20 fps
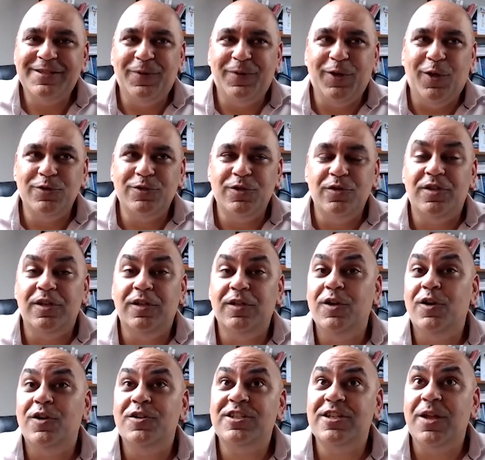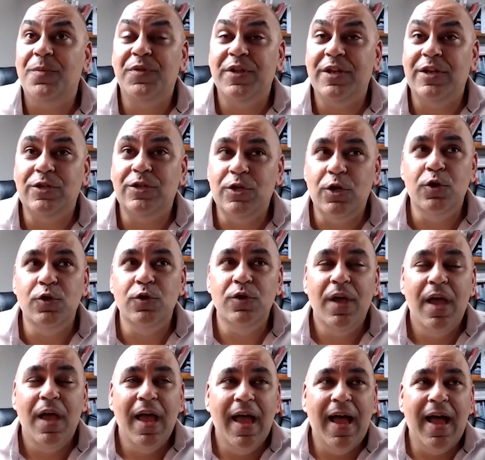but also to learn something new
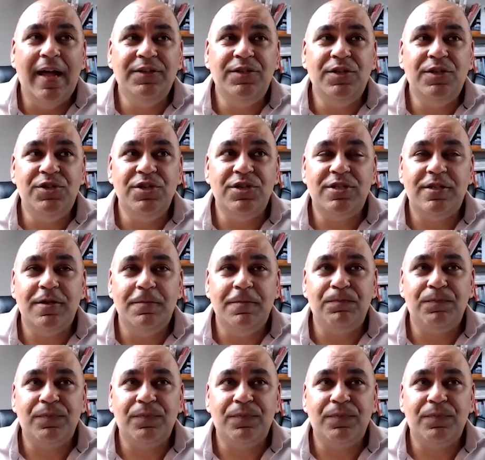and to just